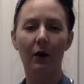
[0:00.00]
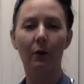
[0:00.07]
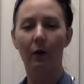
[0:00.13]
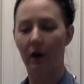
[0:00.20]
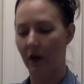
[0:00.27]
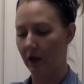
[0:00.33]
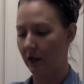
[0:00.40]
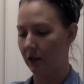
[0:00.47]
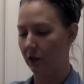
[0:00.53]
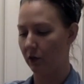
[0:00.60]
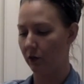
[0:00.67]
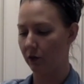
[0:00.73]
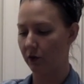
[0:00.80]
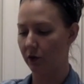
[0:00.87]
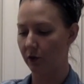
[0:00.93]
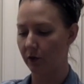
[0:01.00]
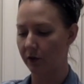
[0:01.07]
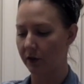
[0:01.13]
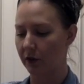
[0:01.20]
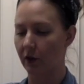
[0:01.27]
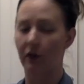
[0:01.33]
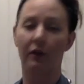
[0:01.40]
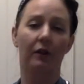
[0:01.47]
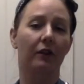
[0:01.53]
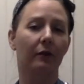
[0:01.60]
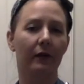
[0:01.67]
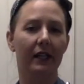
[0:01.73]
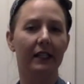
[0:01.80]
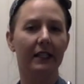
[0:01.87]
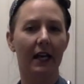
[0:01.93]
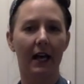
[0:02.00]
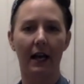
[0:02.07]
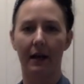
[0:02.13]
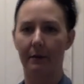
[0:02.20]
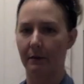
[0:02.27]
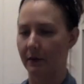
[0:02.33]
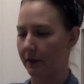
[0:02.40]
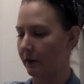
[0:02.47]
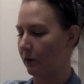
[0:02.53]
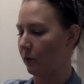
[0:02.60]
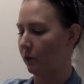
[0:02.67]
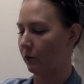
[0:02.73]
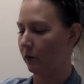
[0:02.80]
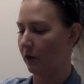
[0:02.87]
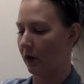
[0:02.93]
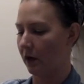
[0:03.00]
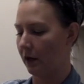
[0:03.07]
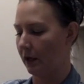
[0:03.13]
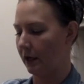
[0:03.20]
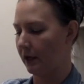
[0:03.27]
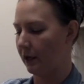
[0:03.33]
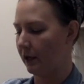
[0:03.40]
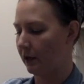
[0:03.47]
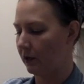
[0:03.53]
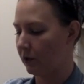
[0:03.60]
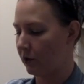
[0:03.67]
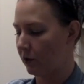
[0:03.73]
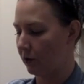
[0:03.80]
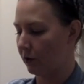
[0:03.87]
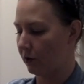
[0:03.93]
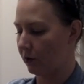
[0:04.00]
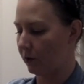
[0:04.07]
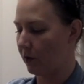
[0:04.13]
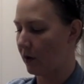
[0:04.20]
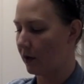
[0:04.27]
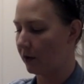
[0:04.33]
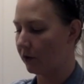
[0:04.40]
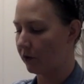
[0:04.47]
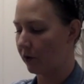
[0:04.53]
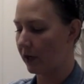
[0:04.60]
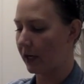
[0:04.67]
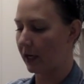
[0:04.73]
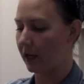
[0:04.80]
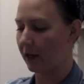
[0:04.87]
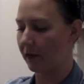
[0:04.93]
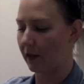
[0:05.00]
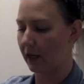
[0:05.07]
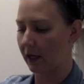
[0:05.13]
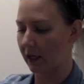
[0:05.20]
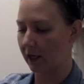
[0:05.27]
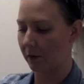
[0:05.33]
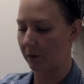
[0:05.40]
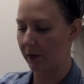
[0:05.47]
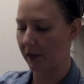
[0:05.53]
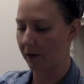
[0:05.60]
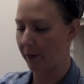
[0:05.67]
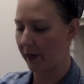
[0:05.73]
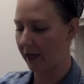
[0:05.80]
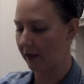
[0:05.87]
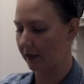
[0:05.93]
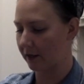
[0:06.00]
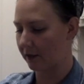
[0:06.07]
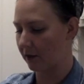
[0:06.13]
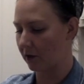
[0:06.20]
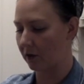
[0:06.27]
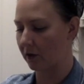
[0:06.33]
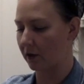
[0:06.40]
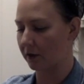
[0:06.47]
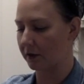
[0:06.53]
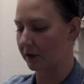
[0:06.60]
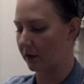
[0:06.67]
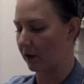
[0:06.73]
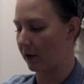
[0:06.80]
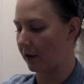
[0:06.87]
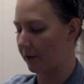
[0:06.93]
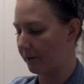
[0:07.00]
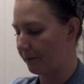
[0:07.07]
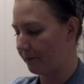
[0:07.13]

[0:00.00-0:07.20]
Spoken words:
want you to stir 3 times. 1, 2, 3. And then it can be the parents' turn to stir.